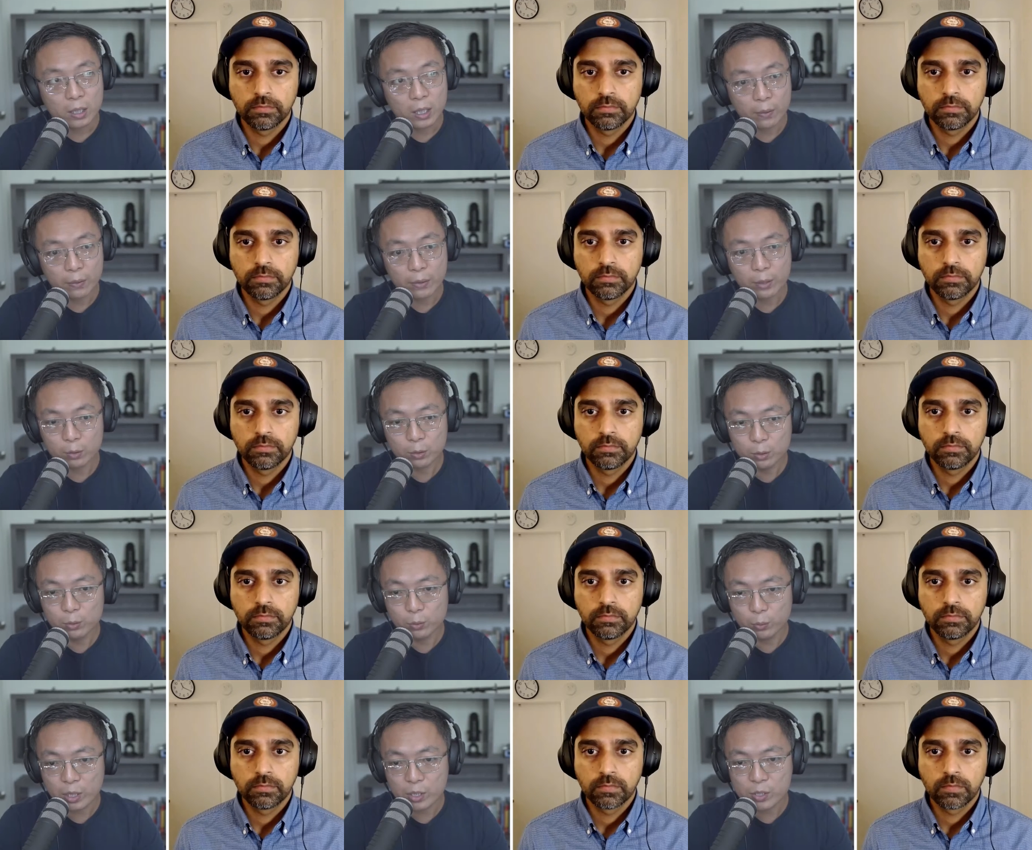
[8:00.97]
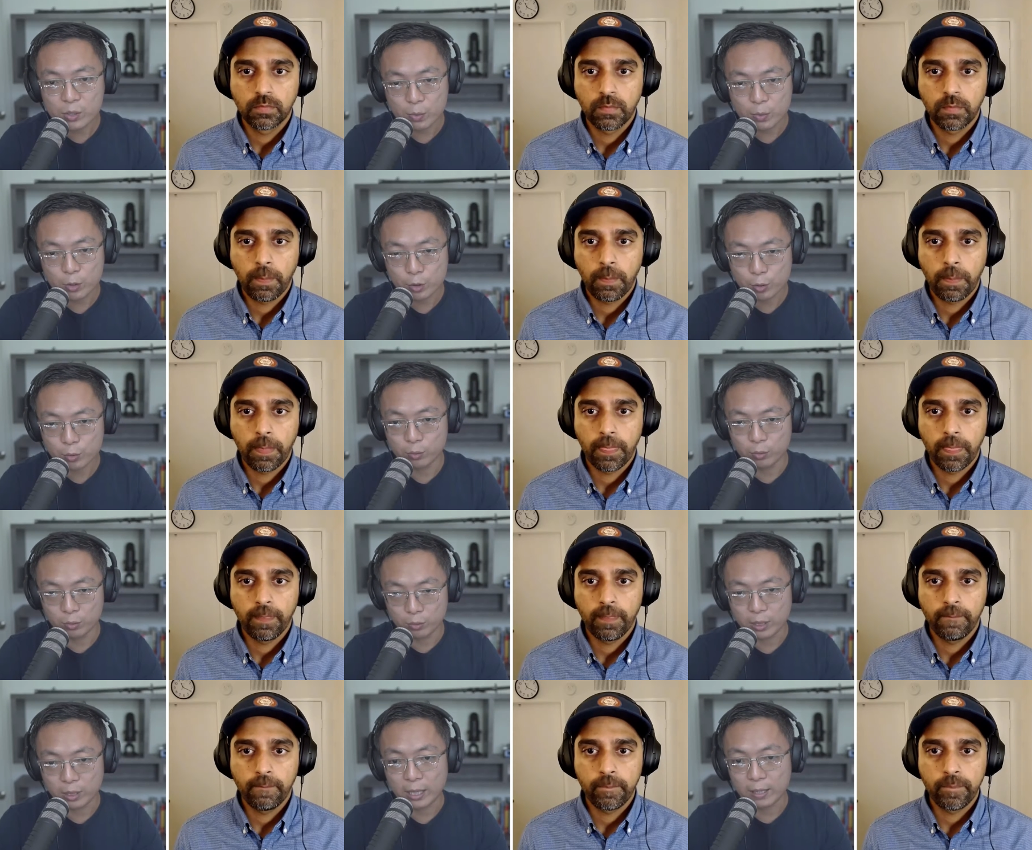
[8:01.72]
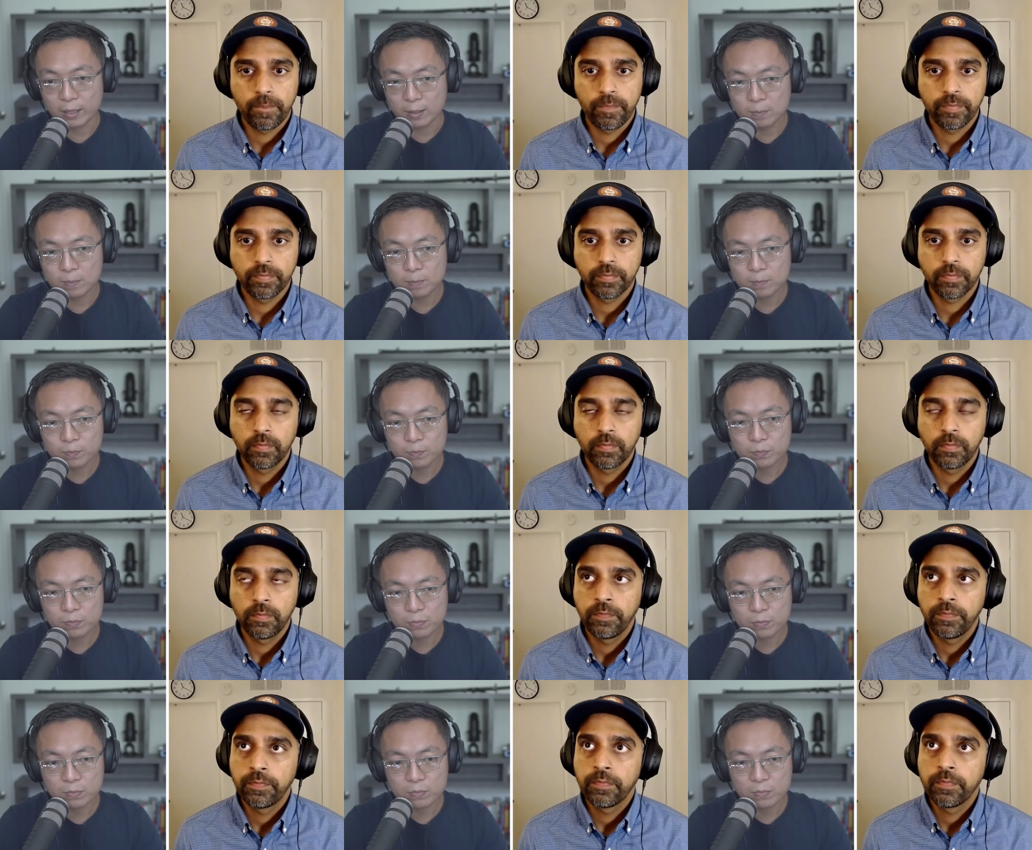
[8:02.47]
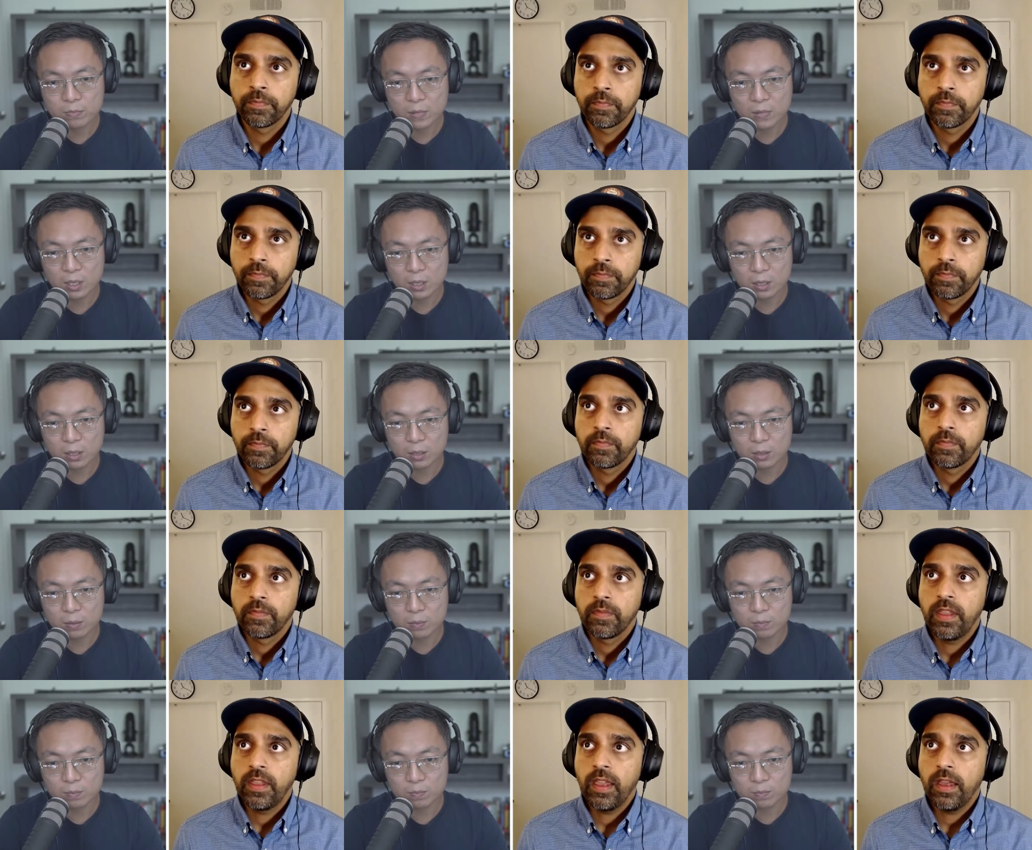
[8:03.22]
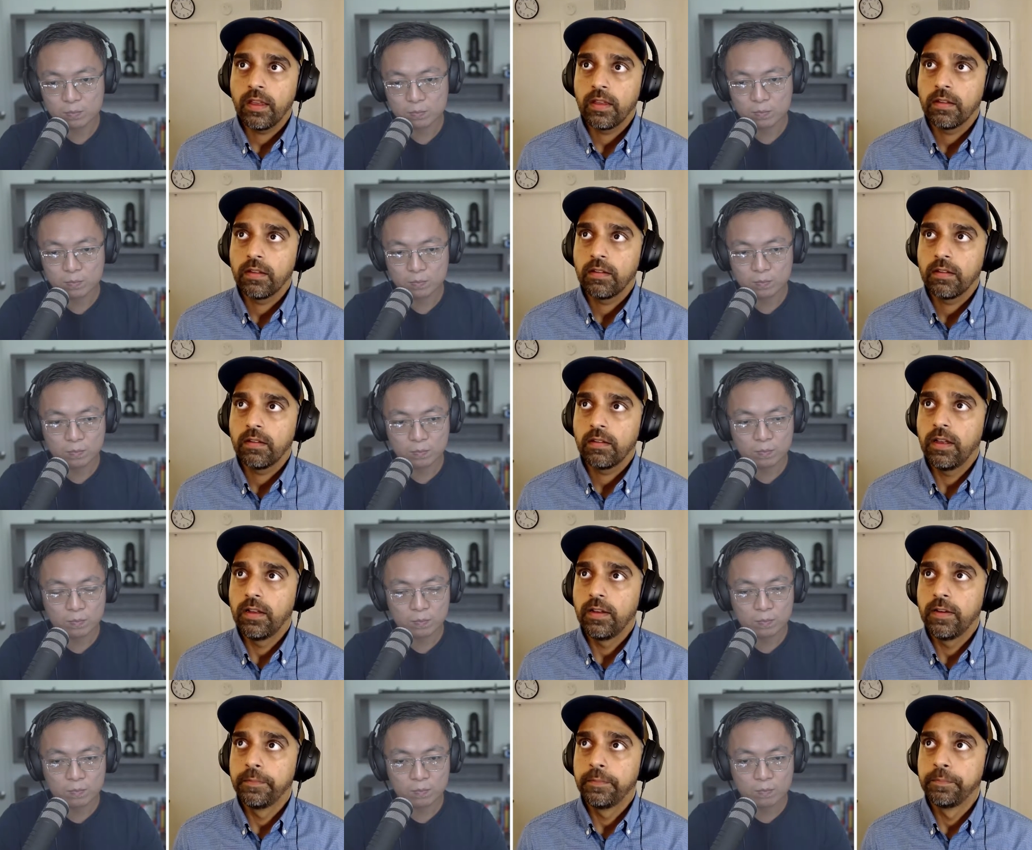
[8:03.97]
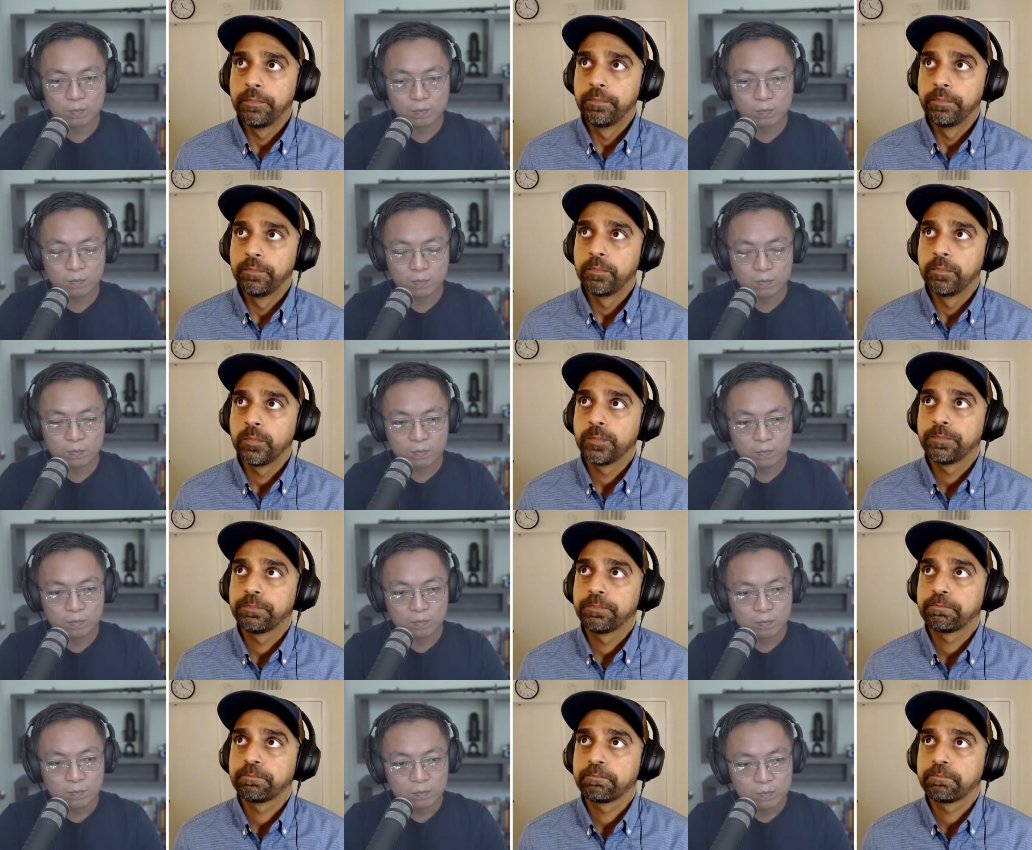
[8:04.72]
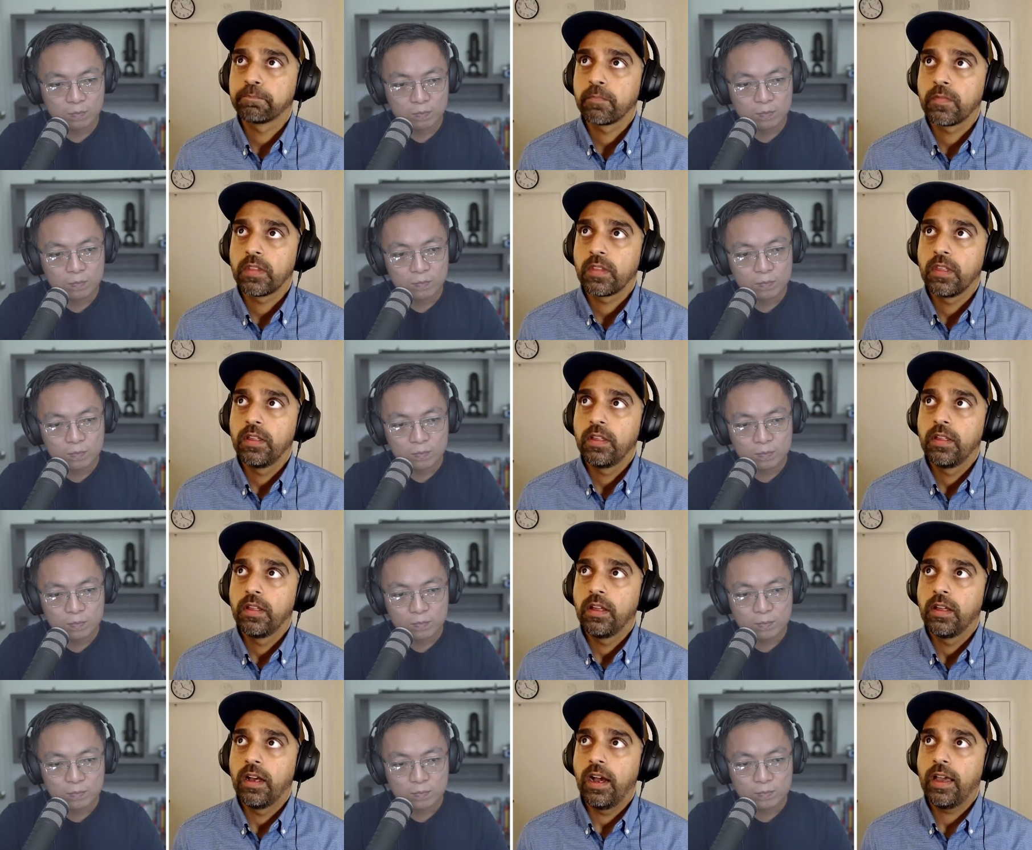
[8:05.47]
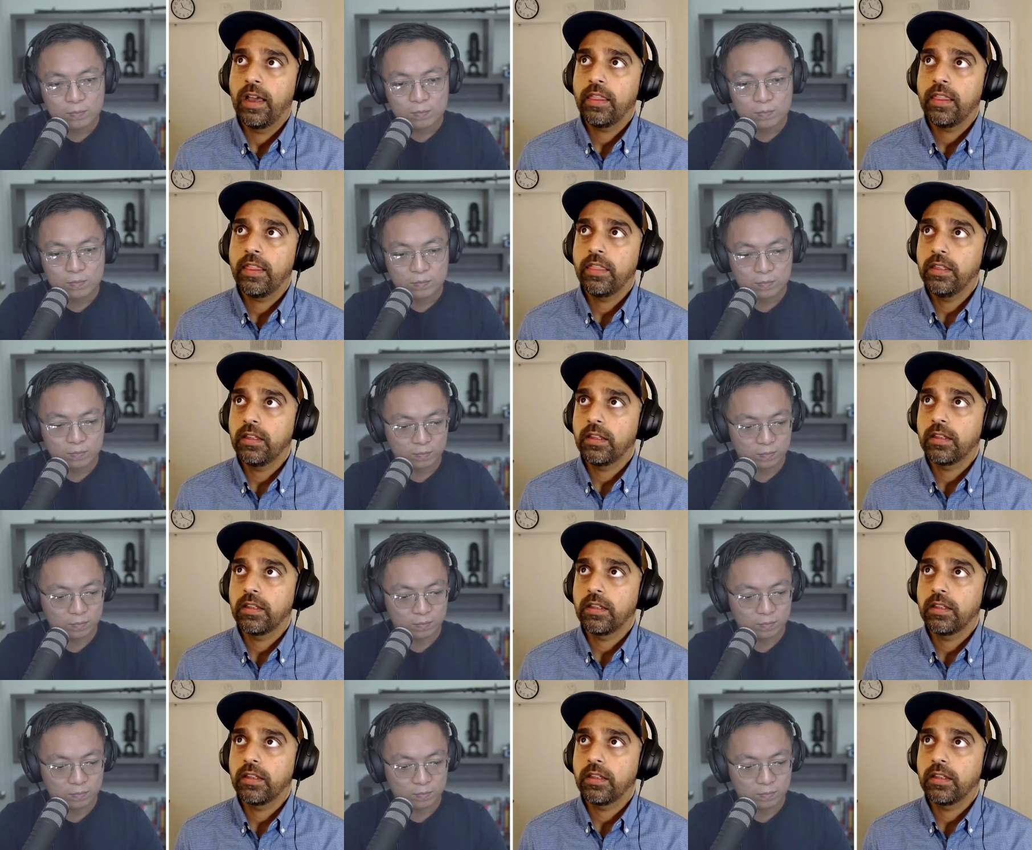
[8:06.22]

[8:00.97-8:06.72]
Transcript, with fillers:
Speaker 1: how the good resume should look like?
Speaker 2: Yeah, um, I think